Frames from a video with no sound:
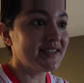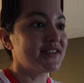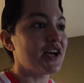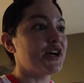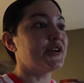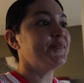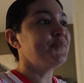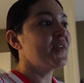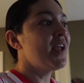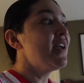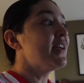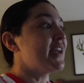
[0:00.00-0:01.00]

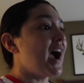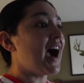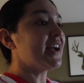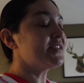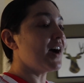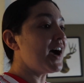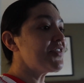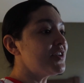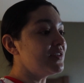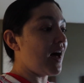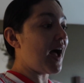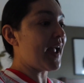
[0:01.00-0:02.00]
So, yeah, I thought
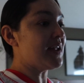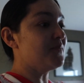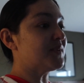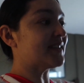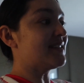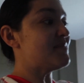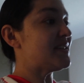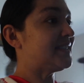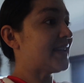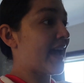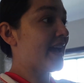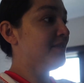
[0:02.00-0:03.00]
the line was gonna be
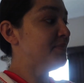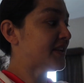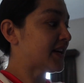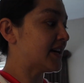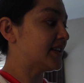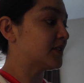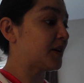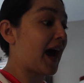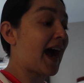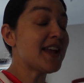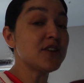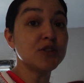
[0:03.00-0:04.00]
dead because
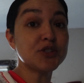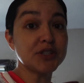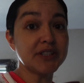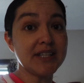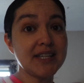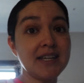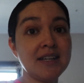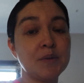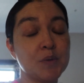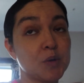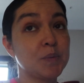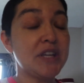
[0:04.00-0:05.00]

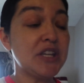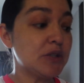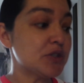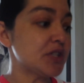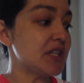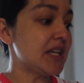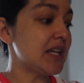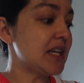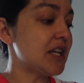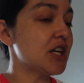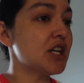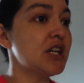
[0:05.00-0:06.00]
we usually get
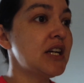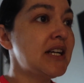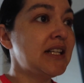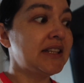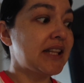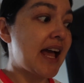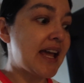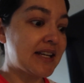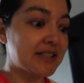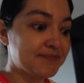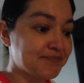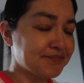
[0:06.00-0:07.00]
here like